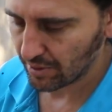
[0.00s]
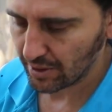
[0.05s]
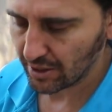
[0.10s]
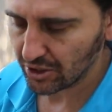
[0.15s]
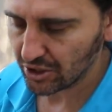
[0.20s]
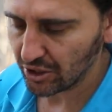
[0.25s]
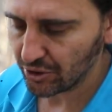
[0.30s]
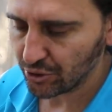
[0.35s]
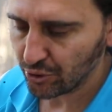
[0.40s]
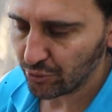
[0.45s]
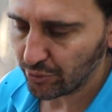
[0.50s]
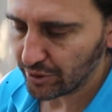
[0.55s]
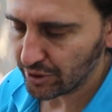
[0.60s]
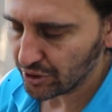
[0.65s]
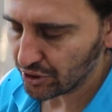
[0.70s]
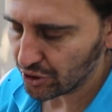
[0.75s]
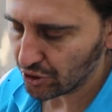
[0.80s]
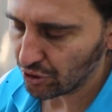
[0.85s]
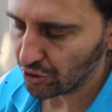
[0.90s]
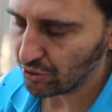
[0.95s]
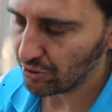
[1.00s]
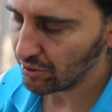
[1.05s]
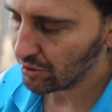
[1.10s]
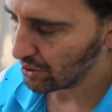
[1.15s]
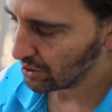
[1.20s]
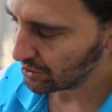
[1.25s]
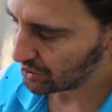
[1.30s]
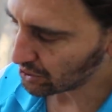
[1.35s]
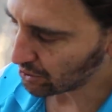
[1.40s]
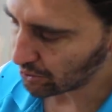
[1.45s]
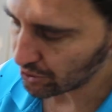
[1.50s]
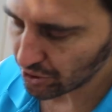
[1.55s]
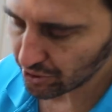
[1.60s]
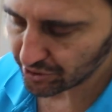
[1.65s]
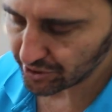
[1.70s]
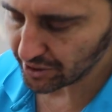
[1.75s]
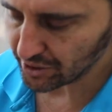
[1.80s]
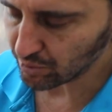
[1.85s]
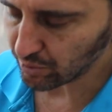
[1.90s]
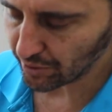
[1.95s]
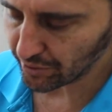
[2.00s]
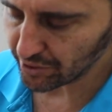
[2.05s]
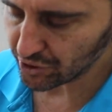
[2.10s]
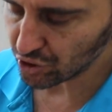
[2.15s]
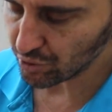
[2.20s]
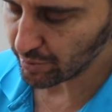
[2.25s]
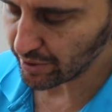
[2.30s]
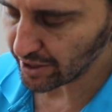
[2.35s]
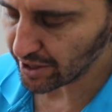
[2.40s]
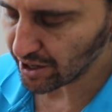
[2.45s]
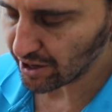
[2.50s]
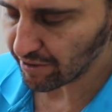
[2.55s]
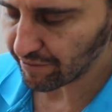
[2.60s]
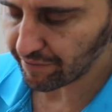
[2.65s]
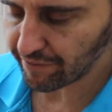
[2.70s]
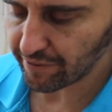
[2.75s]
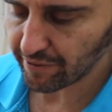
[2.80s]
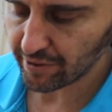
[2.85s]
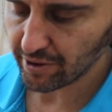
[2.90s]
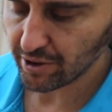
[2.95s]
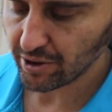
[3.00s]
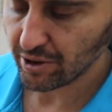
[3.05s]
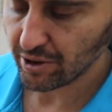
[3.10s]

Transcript: Actually I do it in two, so I'll use this one, this should be enough.